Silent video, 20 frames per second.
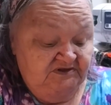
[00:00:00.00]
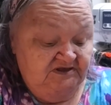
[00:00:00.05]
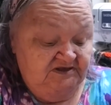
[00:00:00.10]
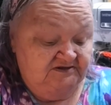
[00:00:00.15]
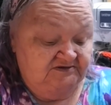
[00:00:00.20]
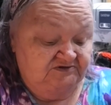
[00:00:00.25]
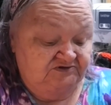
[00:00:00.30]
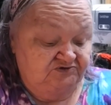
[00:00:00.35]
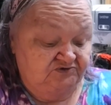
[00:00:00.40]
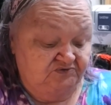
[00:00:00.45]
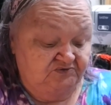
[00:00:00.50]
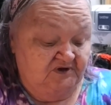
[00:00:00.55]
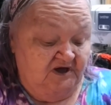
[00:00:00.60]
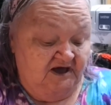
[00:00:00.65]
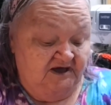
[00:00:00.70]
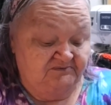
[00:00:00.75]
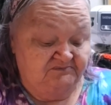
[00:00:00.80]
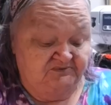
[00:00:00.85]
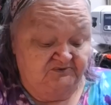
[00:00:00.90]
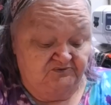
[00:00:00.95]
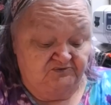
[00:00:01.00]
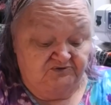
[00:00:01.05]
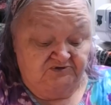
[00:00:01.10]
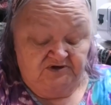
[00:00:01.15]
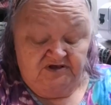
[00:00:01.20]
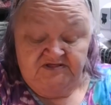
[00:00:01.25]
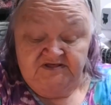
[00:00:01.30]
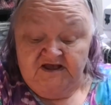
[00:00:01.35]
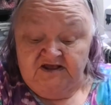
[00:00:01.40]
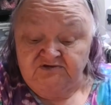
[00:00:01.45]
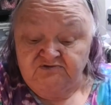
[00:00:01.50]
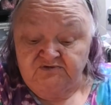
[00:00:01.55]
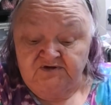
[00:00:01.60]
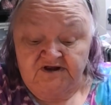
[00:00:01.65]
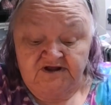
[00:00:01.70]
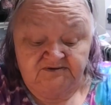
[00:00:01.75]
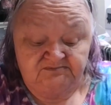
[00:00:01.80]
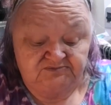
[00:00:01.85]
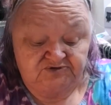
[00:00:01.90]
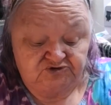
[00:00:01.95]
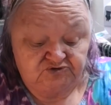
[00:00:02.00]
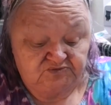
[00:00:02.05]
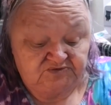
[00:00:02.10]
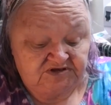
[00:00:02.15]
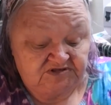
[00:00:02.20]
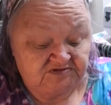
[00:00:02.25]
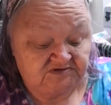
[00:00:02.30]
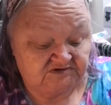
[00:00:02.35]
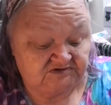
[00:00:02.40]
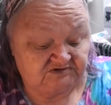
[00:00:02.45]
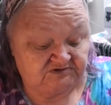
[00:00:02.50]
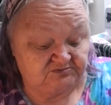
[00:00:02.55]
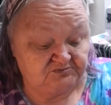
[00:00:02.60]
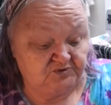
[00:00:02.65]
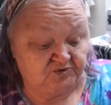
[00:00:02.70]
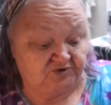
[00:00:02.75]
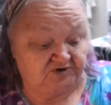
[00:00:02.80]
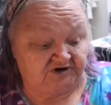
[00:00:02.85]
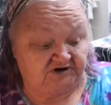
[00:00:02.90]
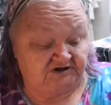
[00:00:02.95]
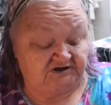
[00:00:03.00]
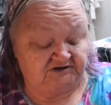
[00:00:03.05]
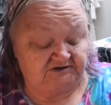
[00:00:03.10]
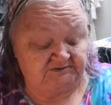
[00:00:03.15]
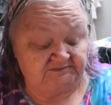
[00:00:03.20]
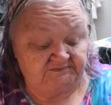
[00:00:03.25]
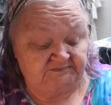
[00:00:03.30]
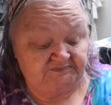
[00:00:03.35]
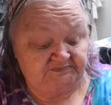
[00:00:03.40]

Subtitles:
And so that's what I'm doing this morning.